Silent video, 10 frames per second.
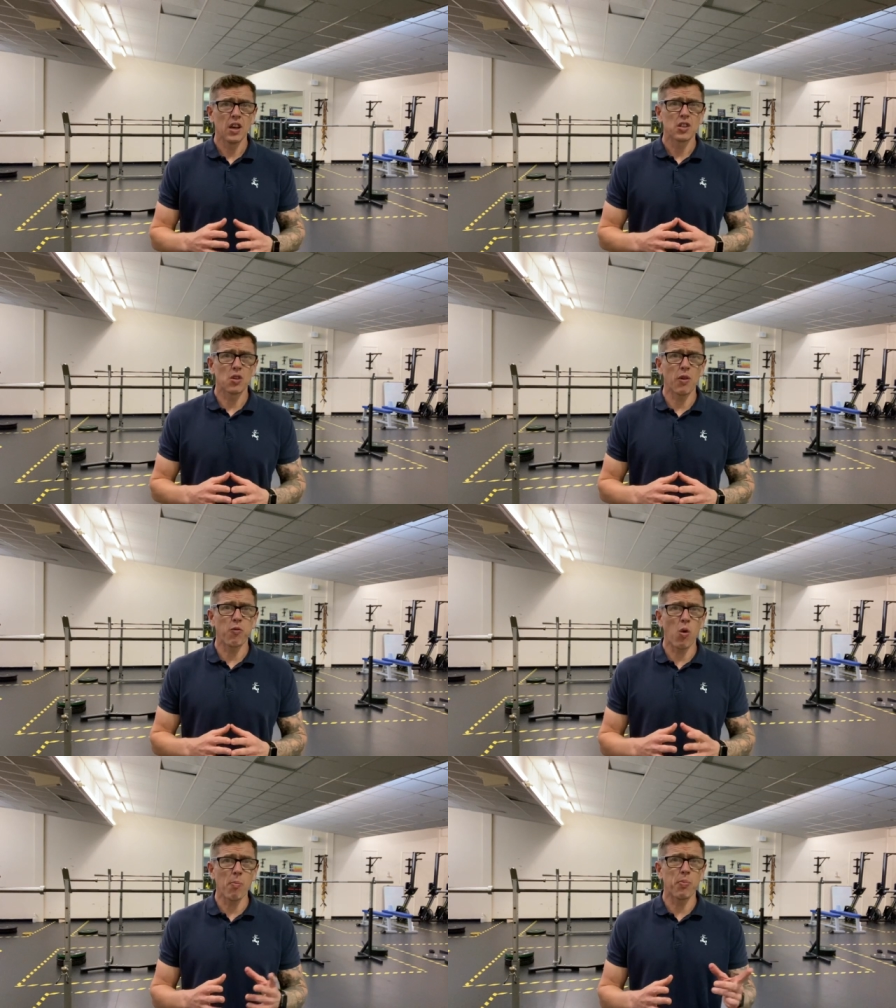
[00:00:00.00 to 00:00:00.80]
So if
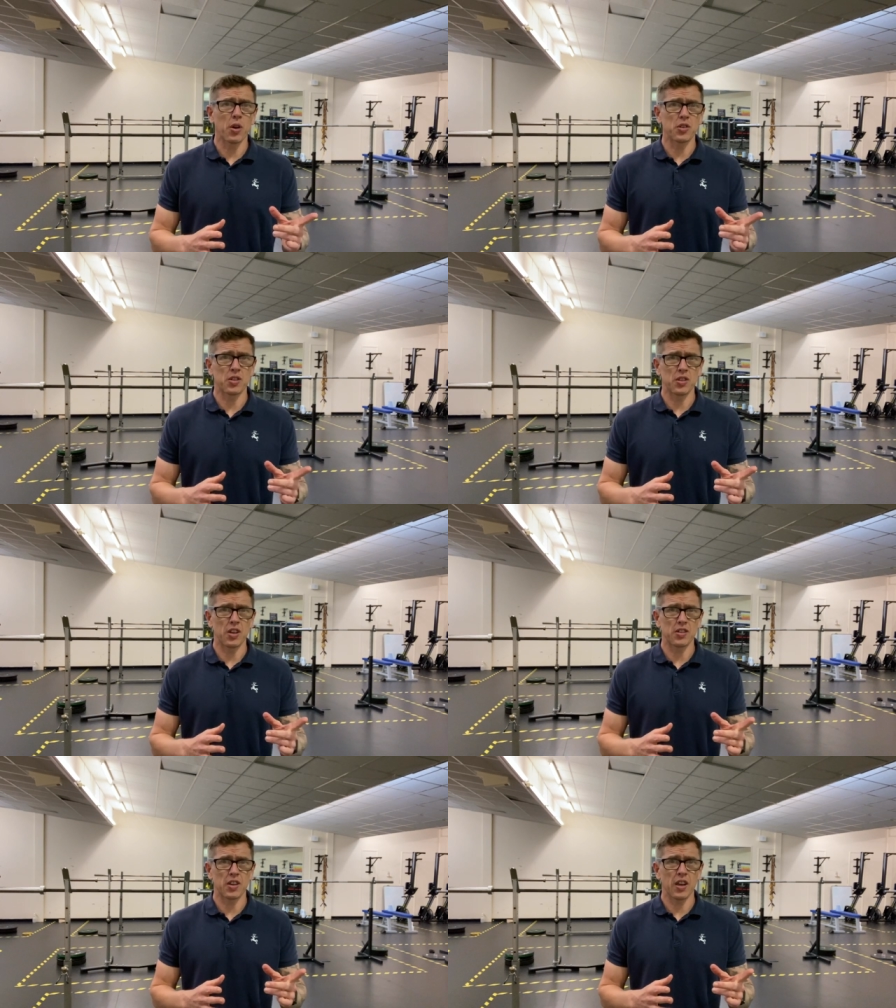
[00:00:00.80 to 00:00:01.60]
one person
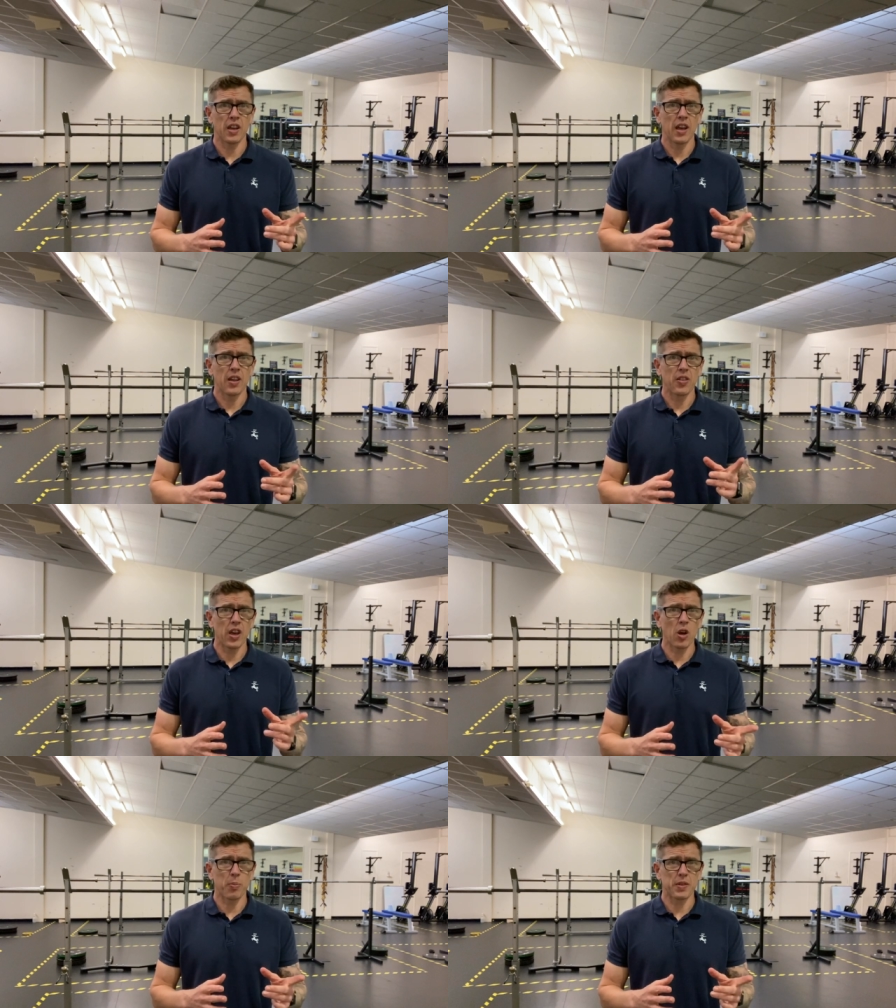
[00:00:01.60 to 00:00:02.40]
does it,
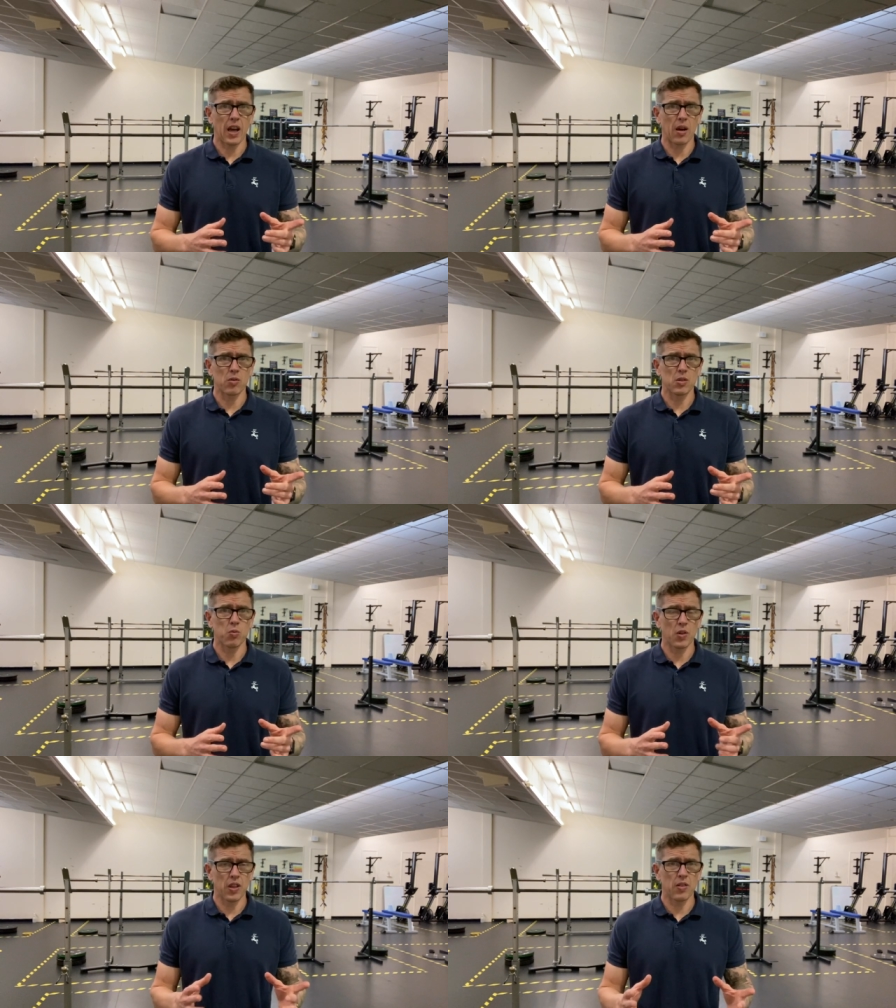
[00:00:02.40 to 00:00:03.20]
they opt out
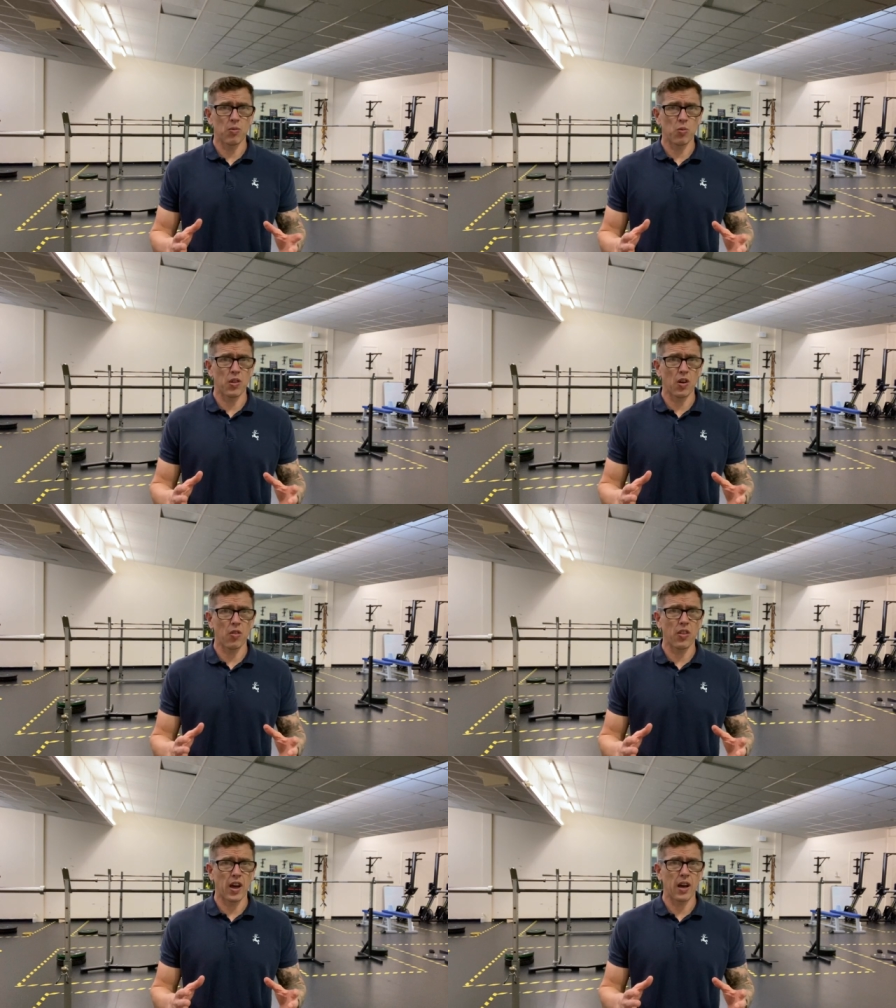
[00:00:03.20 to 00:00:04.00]
within
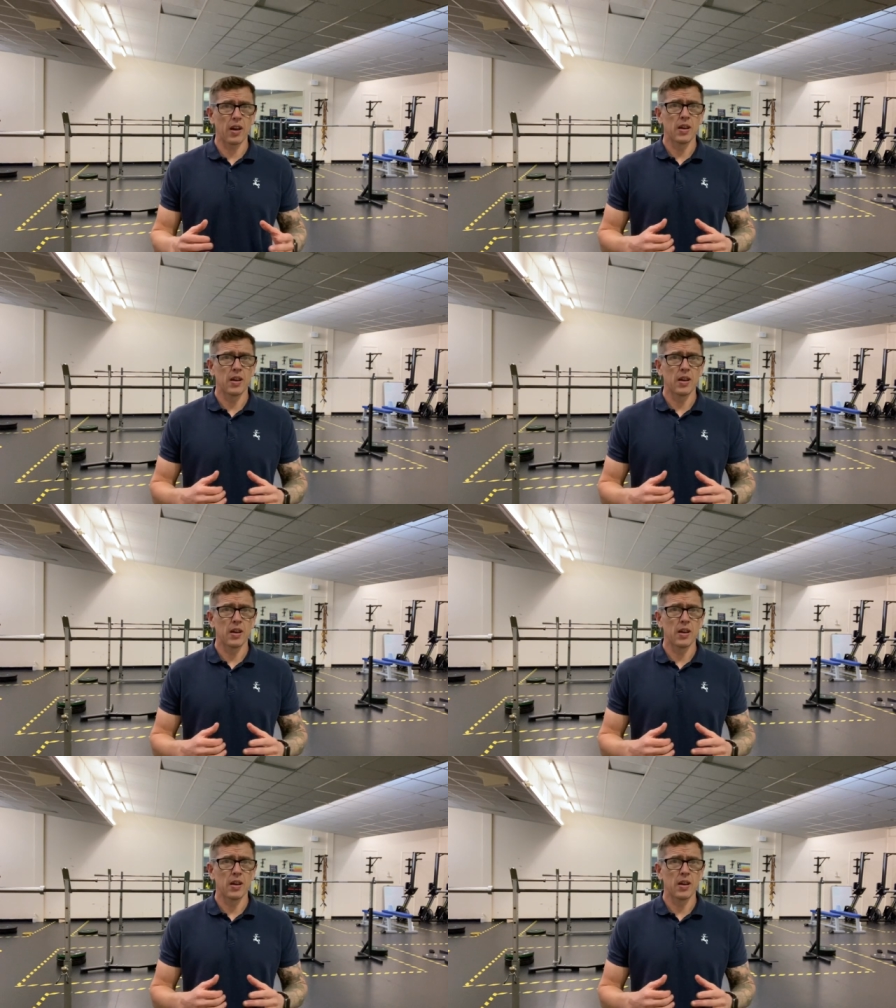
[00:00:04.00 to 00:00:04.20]
that